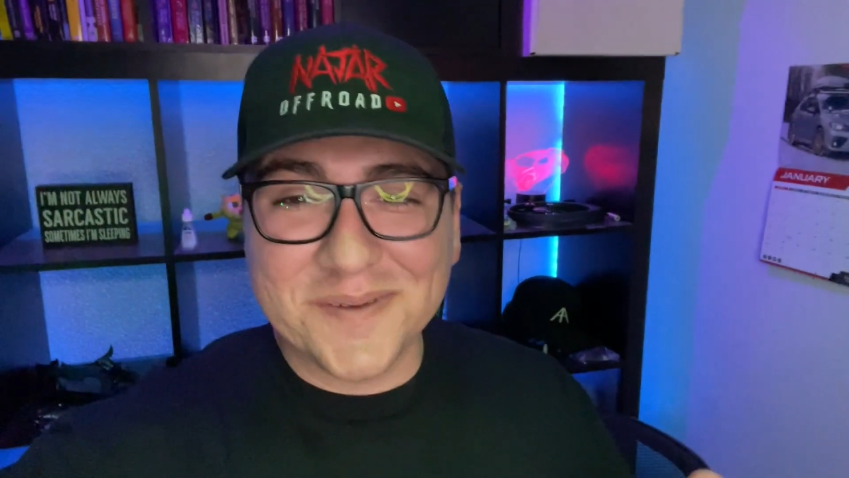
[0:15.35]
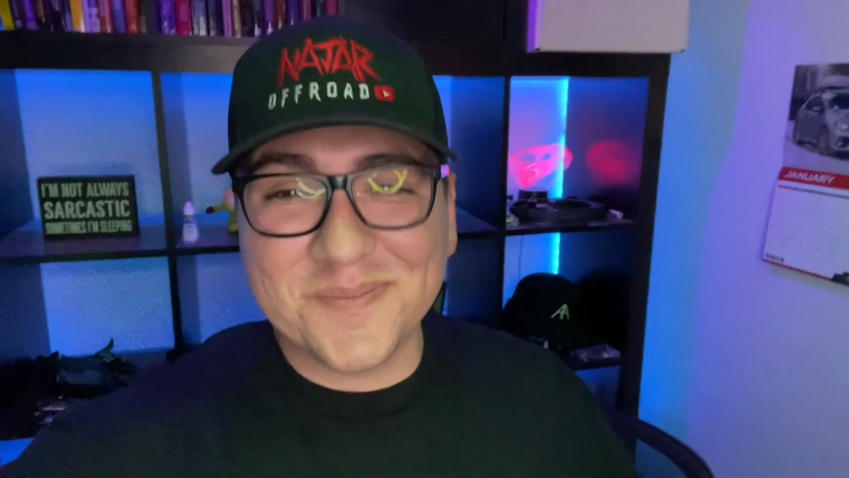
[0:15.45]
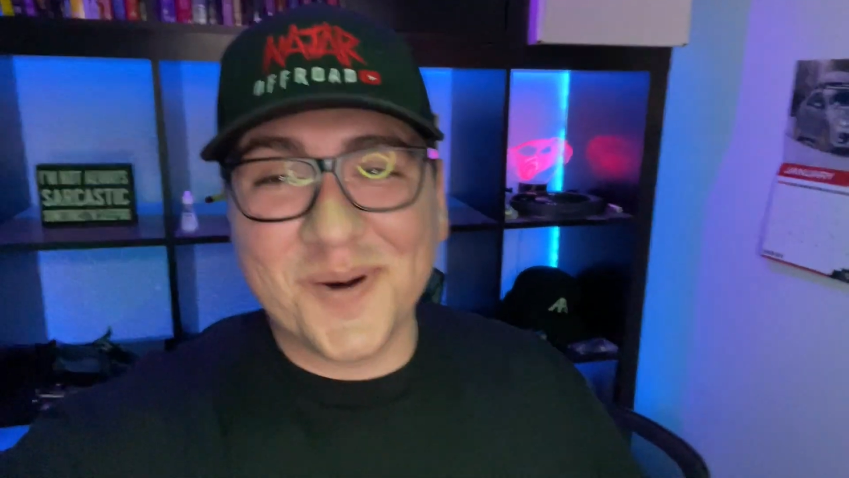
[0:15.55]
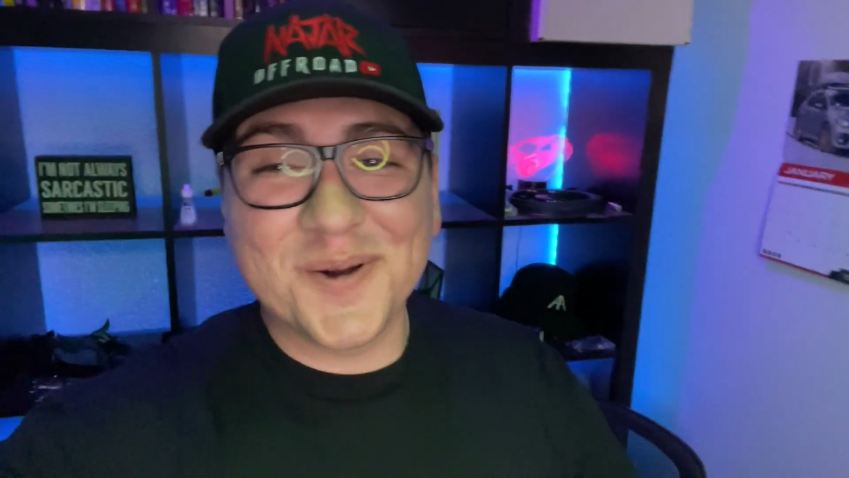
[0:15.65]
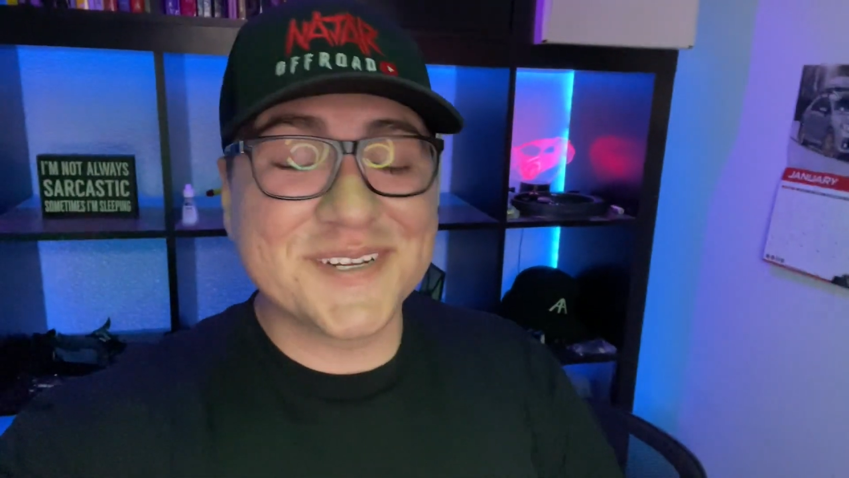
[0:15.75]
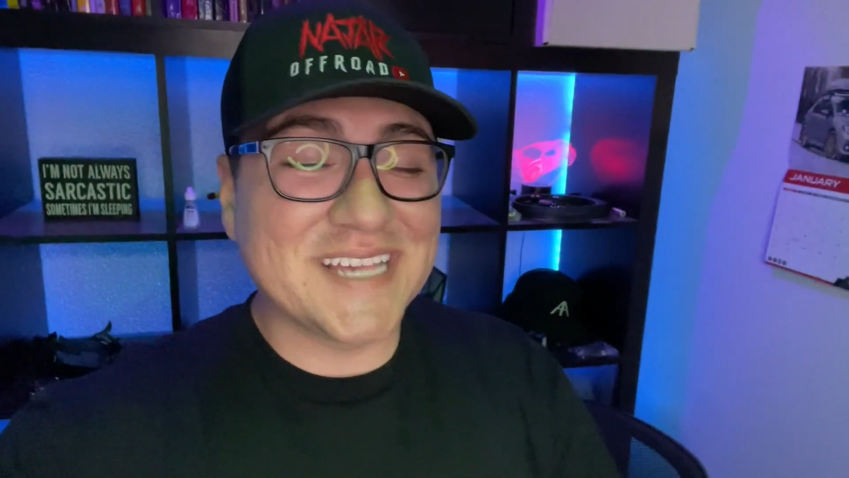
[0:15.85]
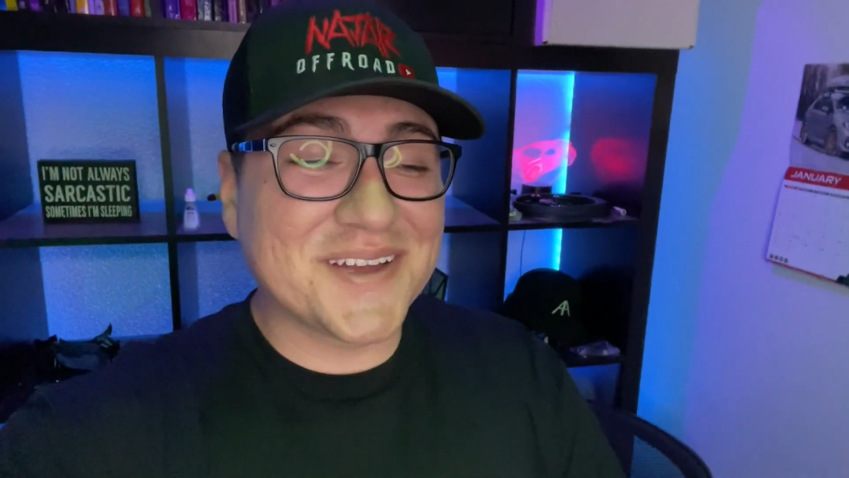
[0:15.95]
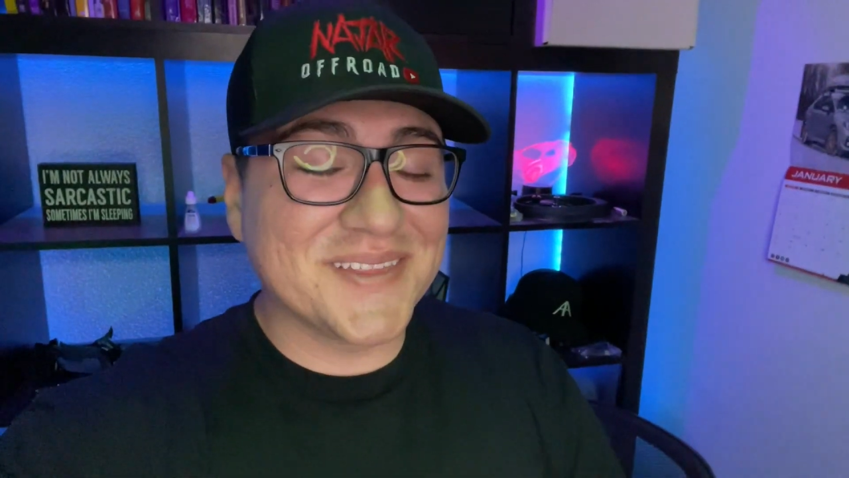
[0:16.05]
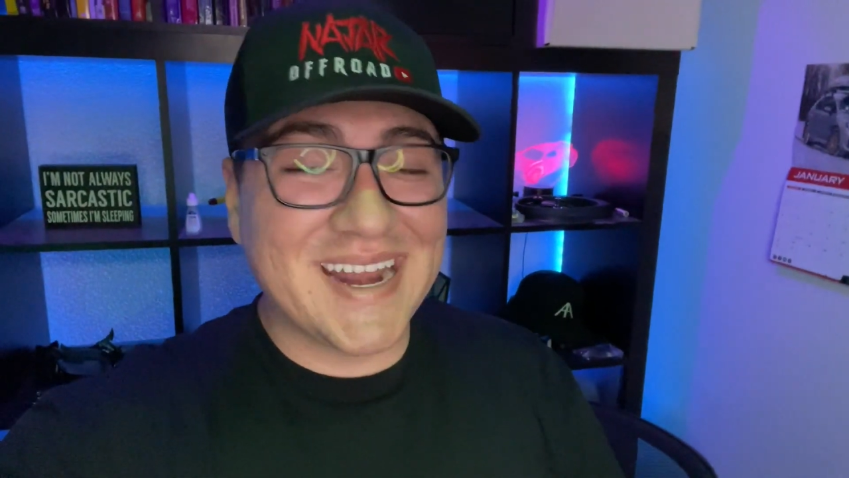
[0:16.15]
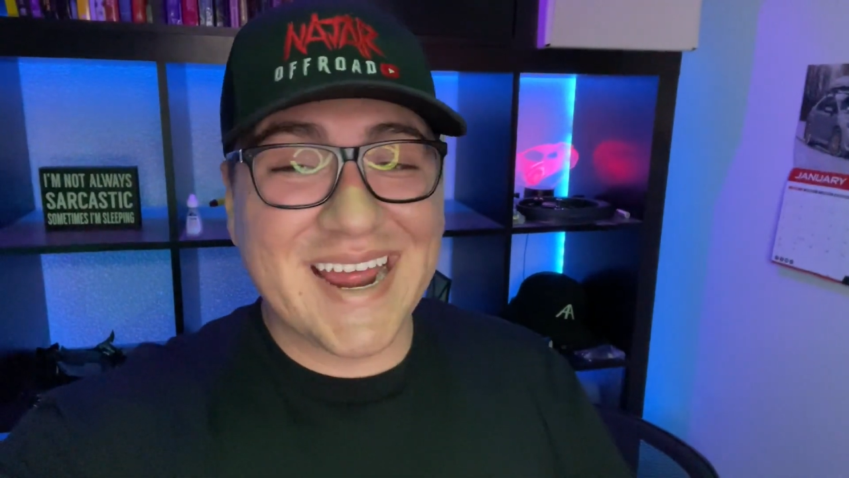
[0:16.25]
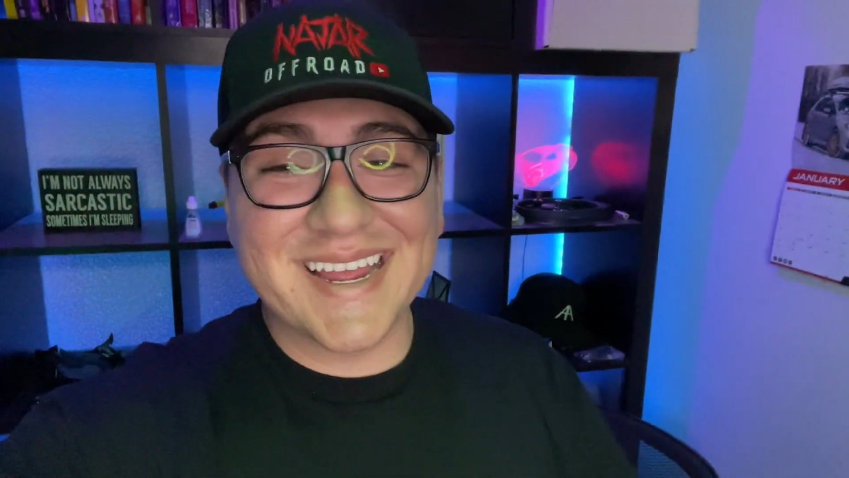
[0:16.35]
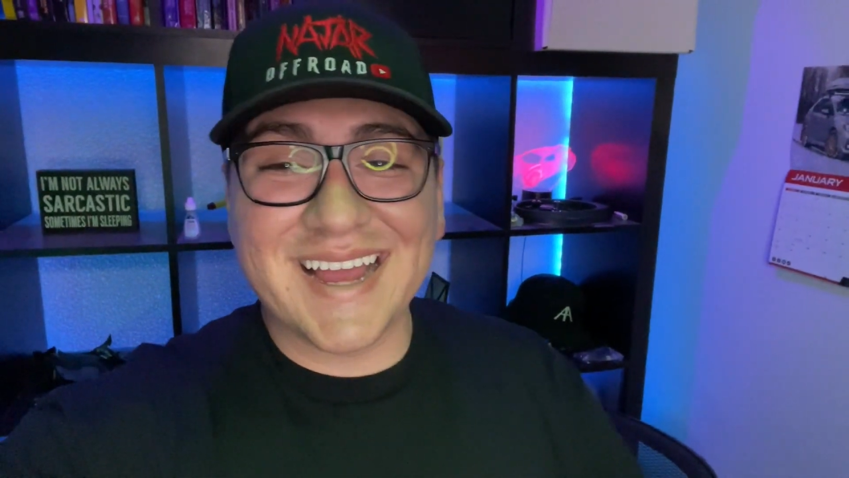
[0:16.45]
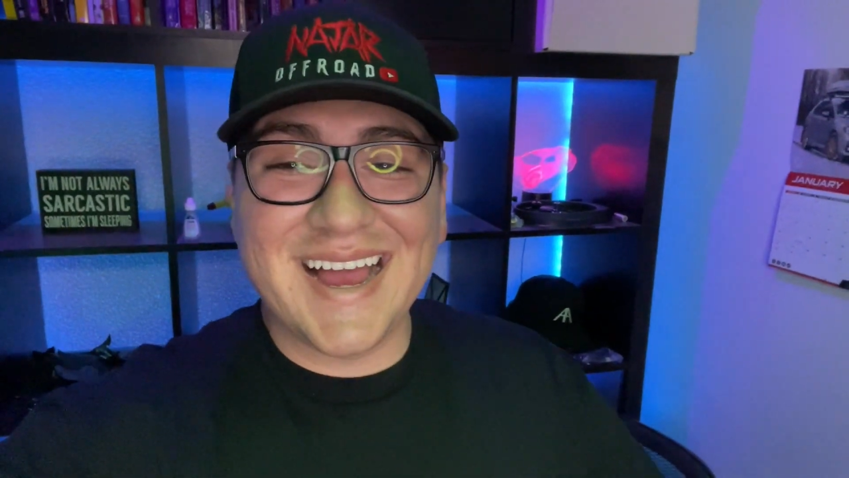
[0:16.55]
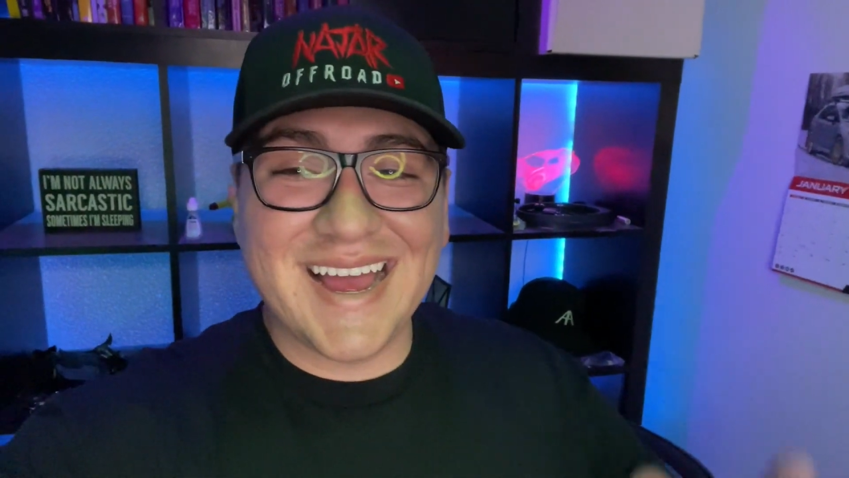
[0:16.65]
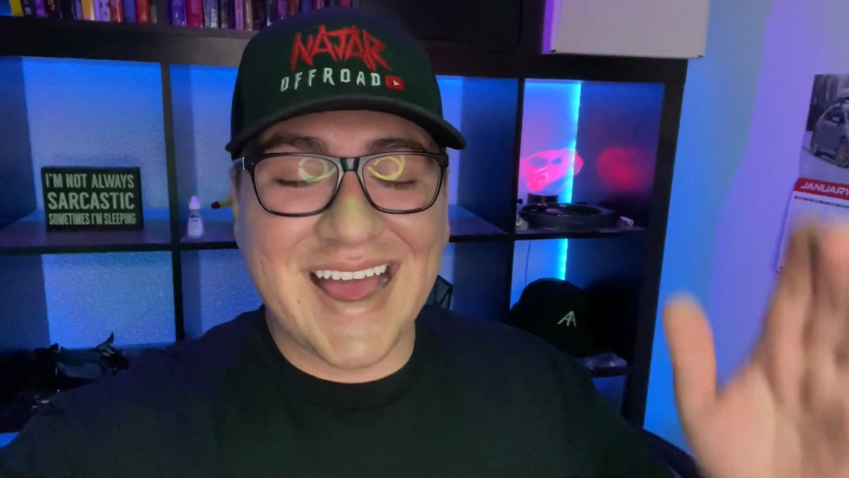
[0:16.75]
motorcycle that I
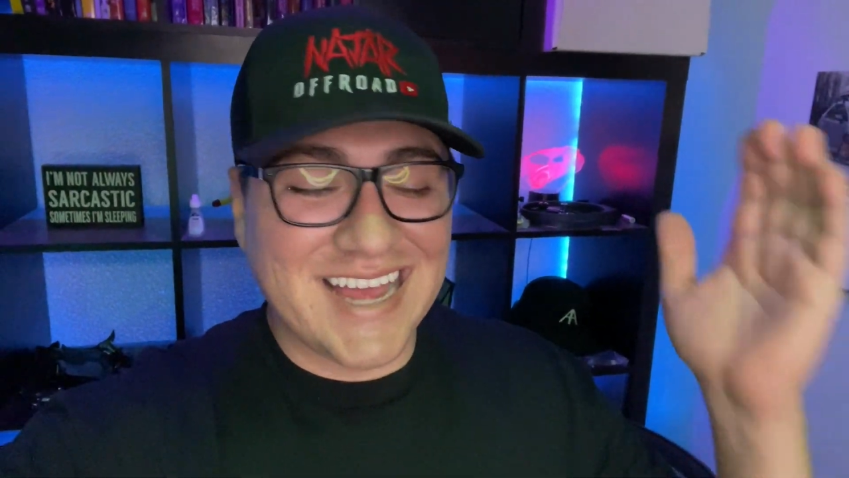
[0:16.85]
got,